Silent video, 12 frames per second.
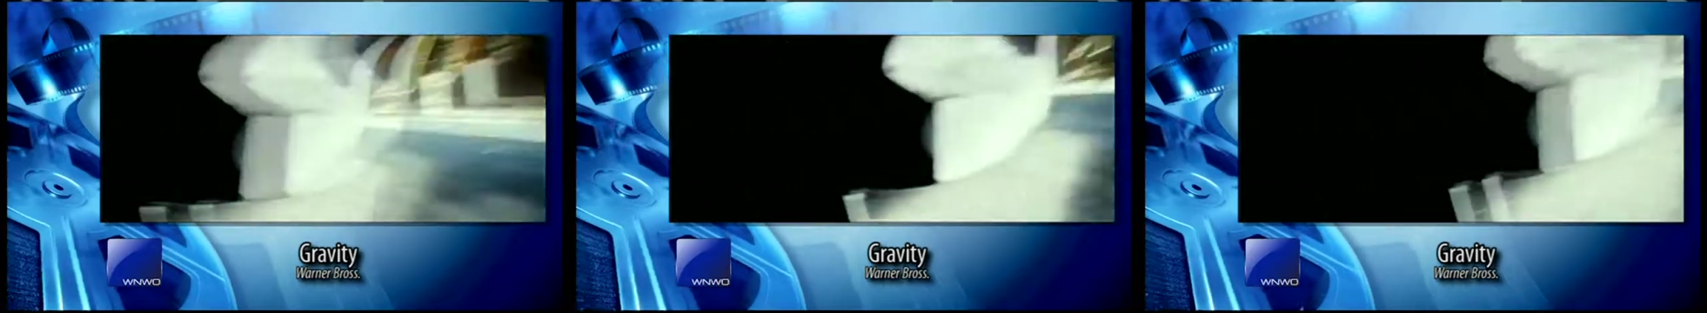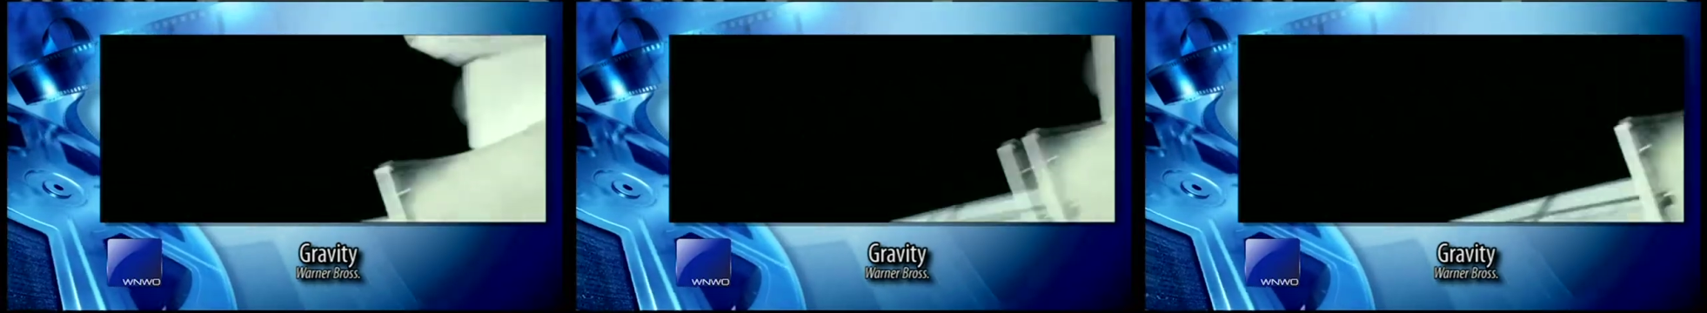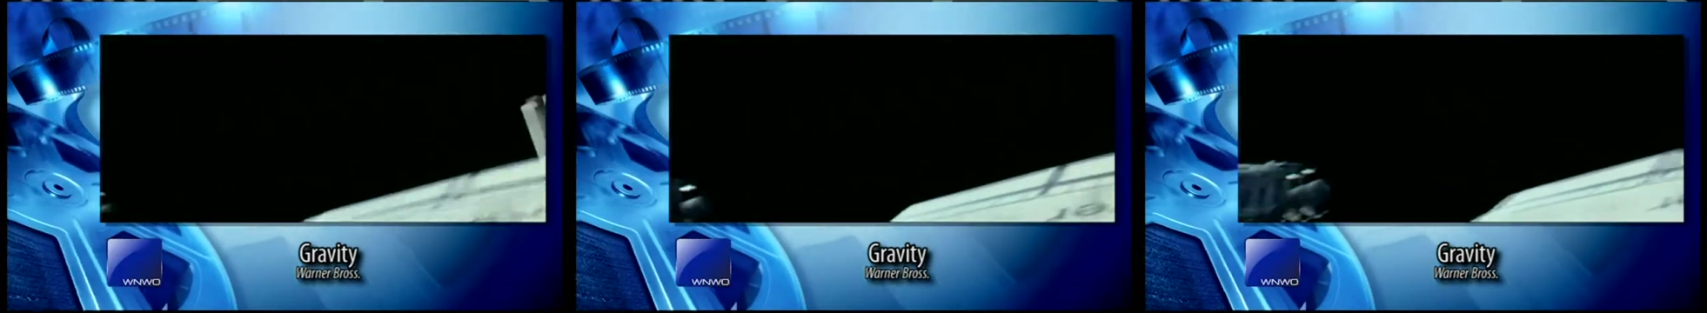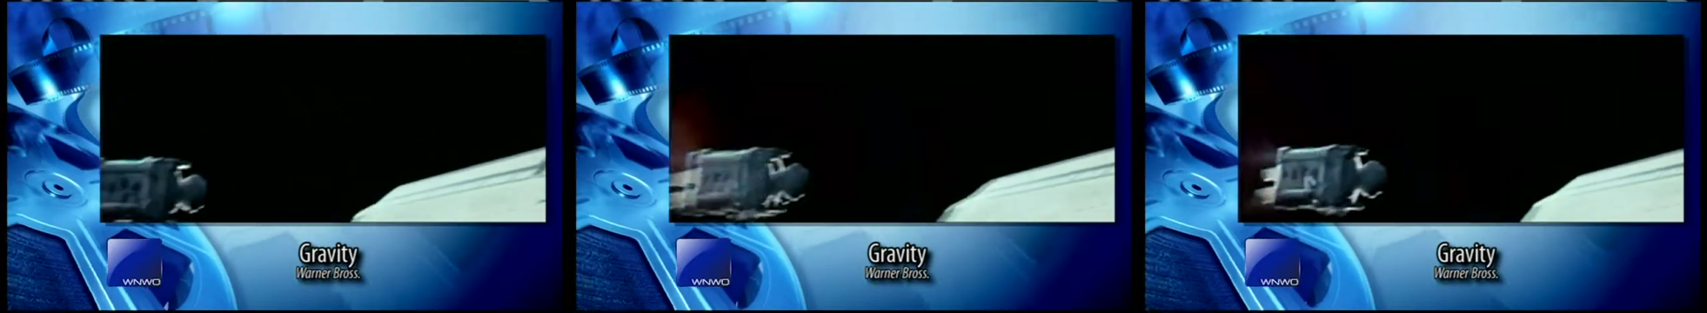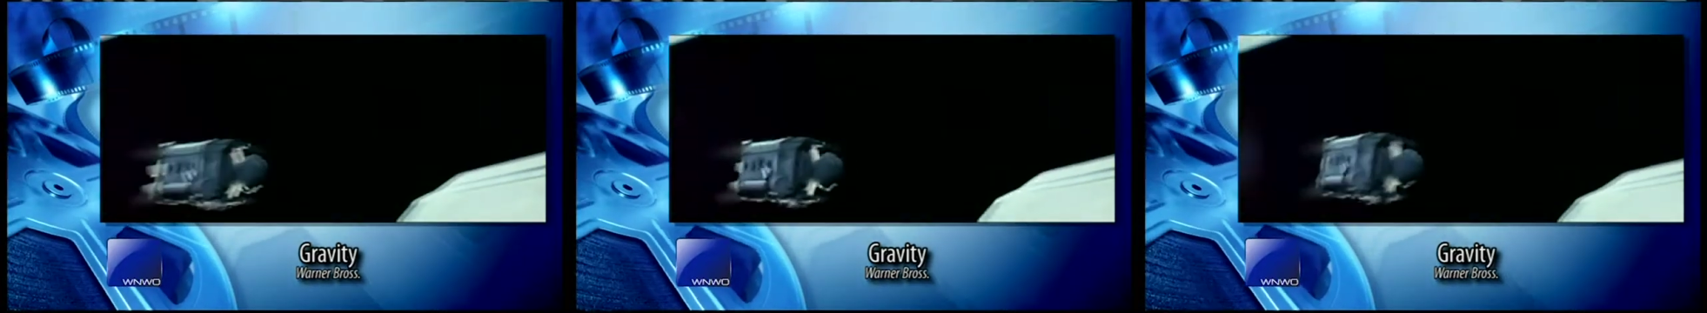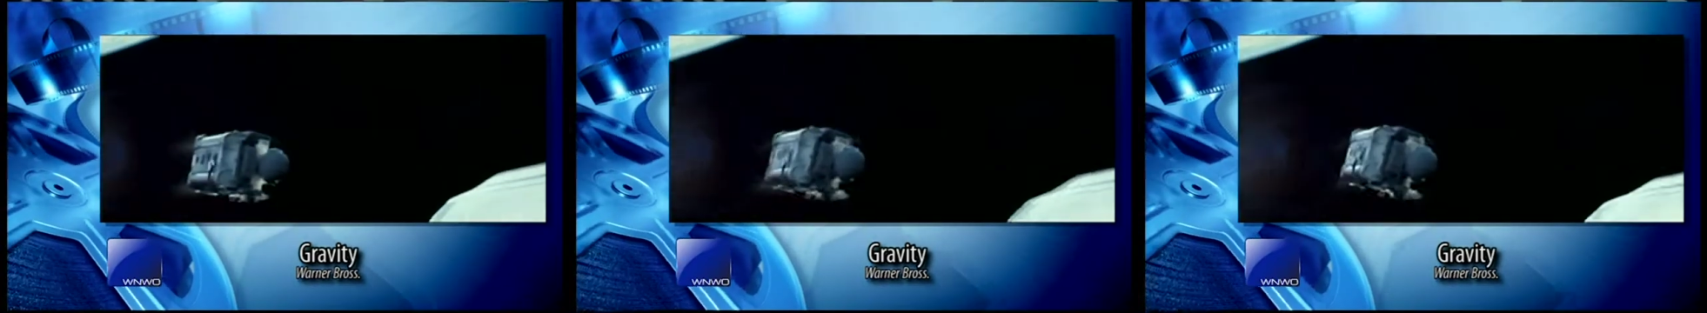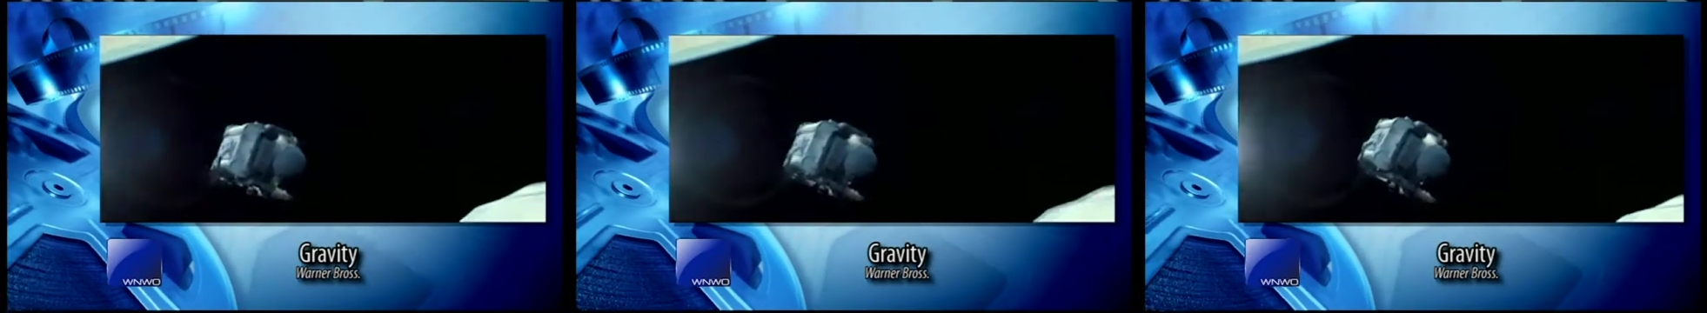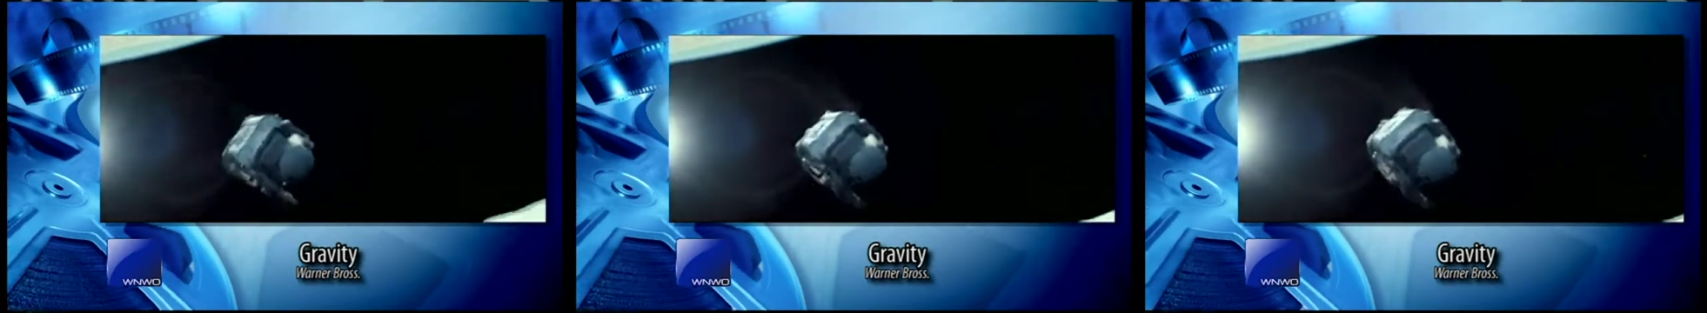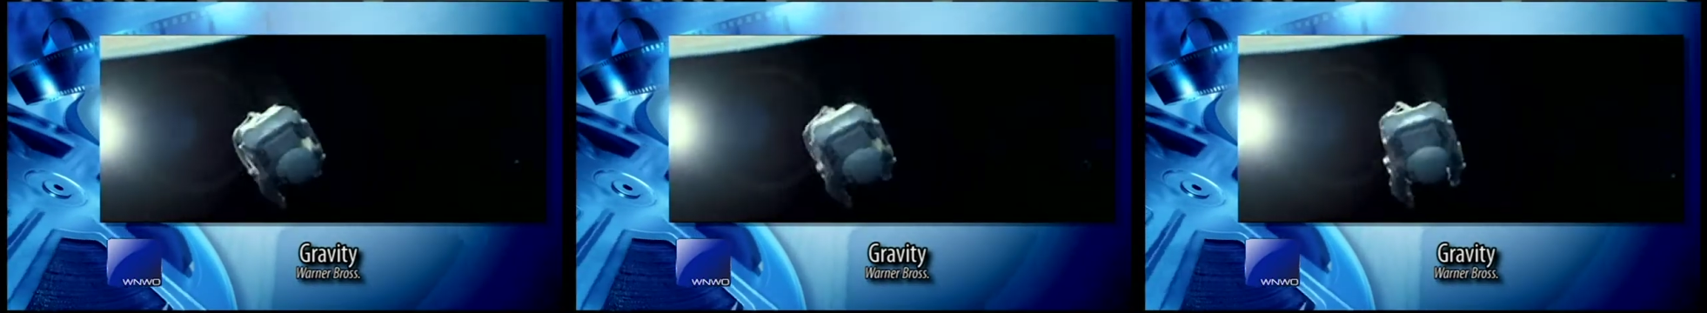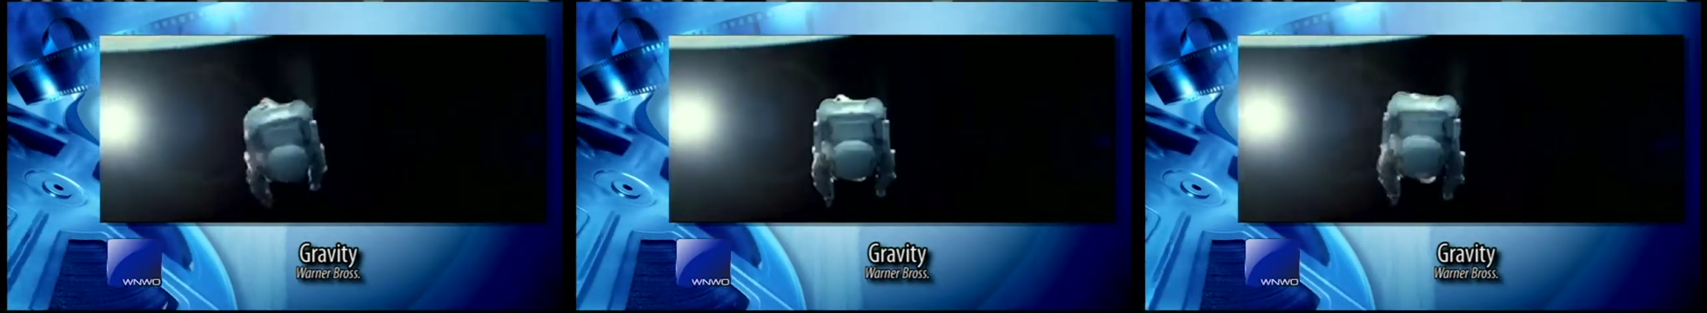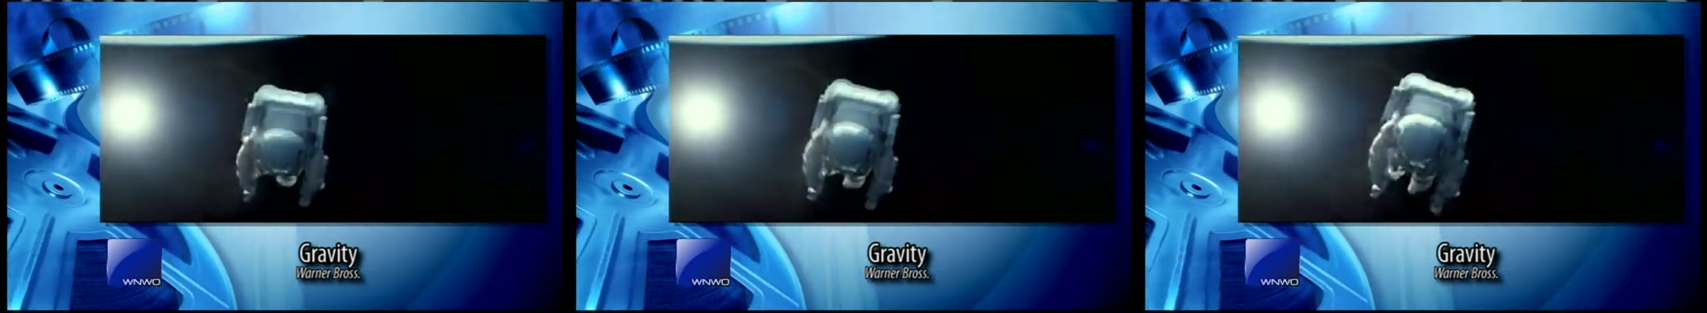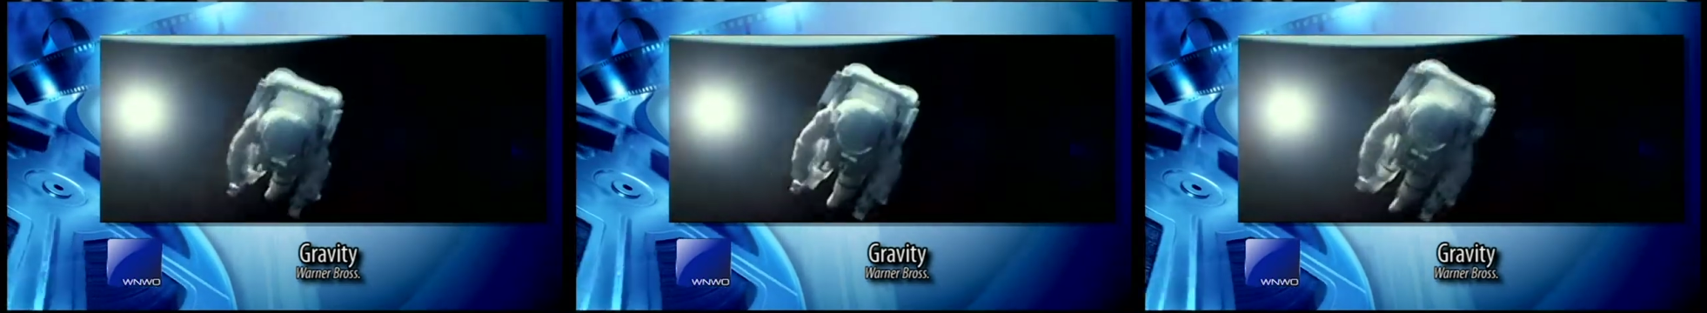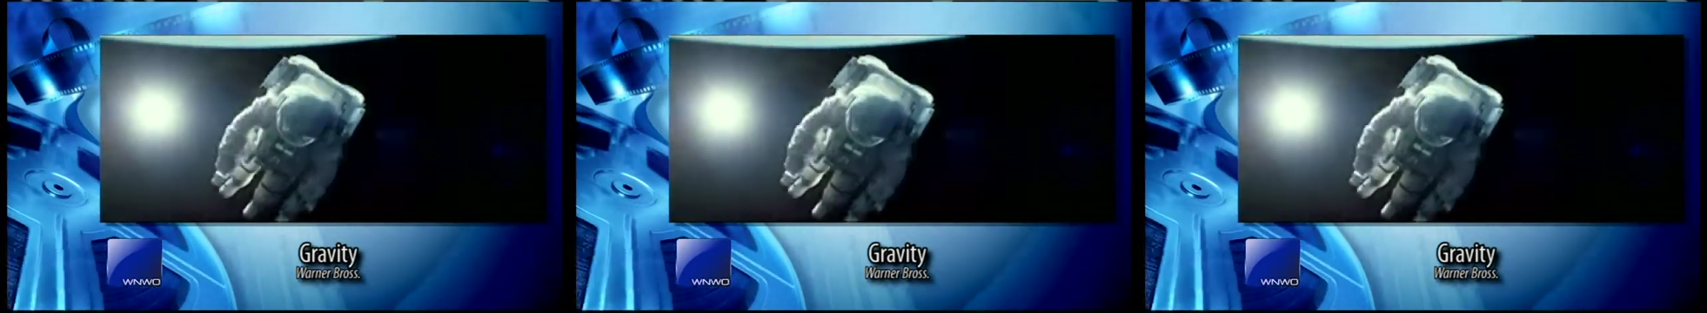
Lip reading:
No face is visible, so there are no lips to read.